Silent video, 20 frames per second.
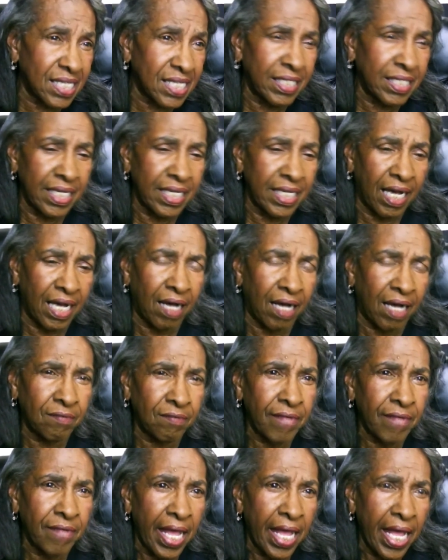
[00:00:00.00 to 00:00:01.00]
of
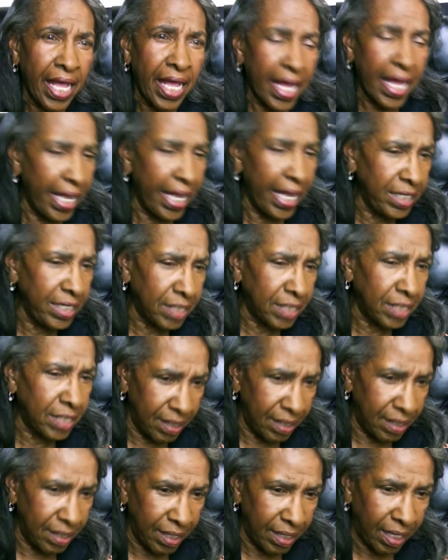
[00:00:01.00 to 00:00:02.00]
eight,
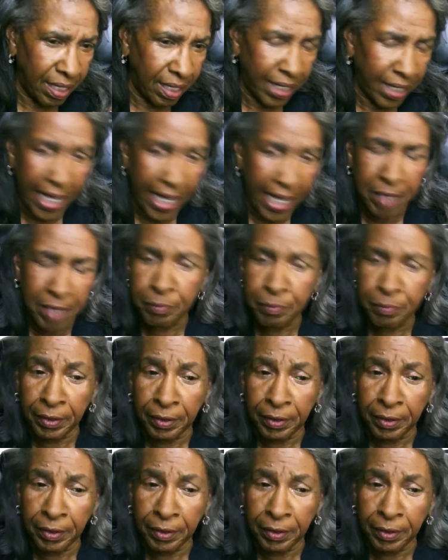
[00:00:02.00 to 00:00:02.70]
eight books.